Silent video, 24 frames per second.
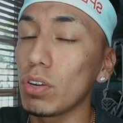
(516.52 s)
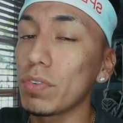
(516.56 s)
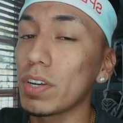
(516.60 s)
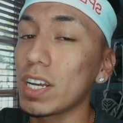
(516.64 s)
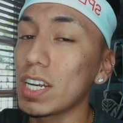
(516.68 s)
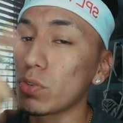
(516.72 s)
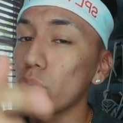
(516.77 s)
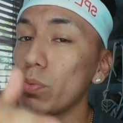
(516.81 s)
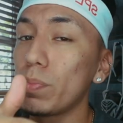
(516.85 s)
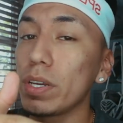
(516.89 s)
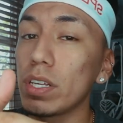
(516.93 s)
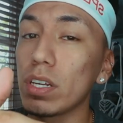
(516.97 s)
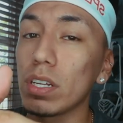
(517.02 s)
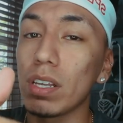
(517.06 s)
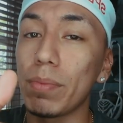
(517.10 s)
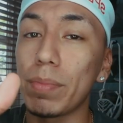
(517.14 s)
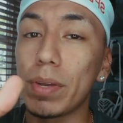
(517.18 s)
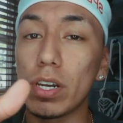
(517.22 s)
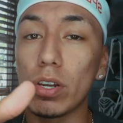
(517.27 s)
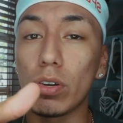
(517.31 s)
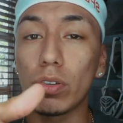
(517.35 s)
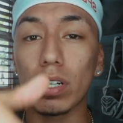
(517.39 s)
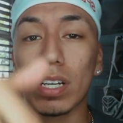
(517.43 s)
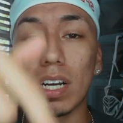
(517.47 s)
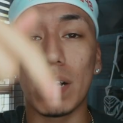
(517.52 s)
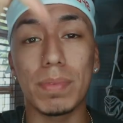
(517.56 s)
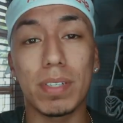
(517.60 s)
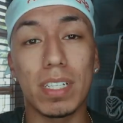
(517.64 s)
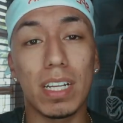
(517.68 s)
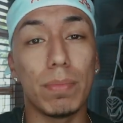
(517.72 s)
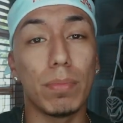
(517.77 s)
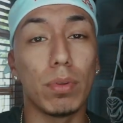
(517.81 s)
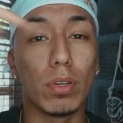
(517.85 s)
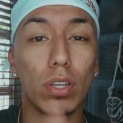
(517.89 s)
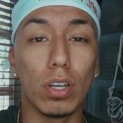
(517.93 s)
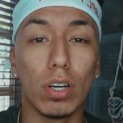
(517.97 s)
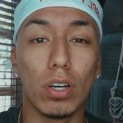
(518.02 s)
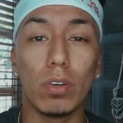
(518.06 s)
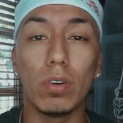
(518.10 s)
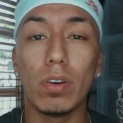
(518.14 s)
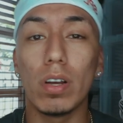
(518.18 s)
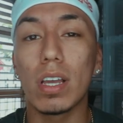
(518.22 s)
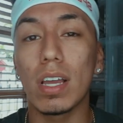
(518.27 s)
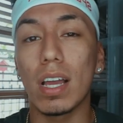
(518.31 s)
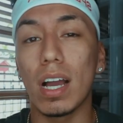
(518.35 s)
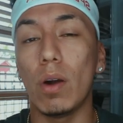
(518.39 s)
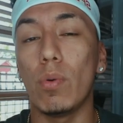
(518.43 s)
if you guys will be there, let me know in the comments down below.